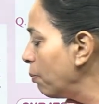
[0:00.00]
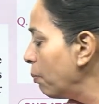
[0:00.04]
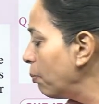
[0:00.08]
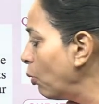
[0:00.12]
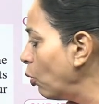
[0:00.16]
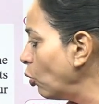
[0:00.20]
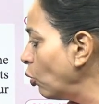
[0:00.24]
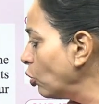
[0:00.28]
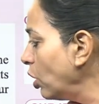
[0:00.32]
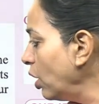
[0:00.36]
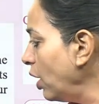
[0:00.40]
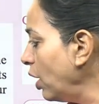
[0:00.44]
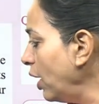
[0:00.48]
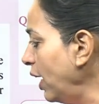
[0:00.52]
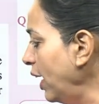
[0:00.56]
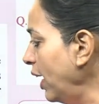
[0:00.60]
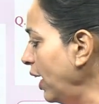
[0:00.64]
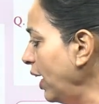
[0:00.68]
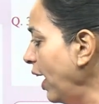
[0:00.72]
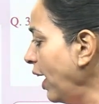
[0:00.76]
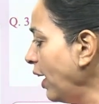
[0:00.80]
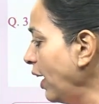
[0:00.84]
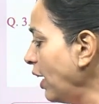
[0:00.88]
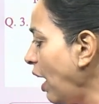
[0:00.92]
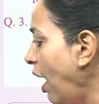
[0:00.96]
both
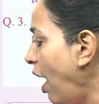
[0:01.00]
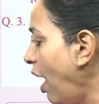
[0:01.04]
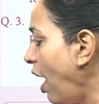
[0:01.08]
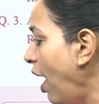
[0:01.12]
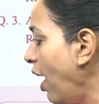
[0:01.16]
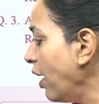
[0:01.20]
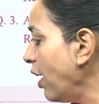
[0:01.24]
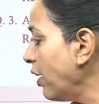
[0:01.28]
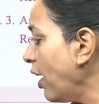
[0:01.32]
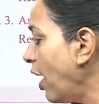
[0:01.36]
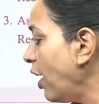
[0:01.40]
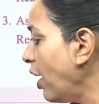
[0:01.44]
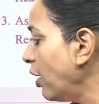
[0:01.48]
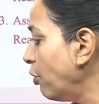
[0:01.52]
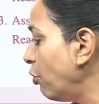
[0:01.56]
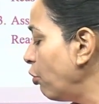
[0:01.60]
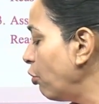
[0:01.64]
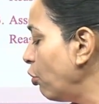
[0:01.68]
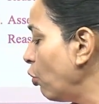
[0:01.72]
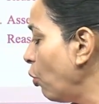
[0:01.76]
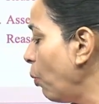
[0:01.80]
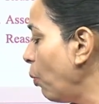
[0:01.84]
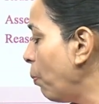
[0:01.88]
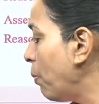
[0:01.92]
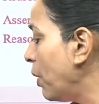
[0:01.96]
A and R are
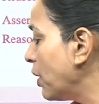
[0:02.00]
true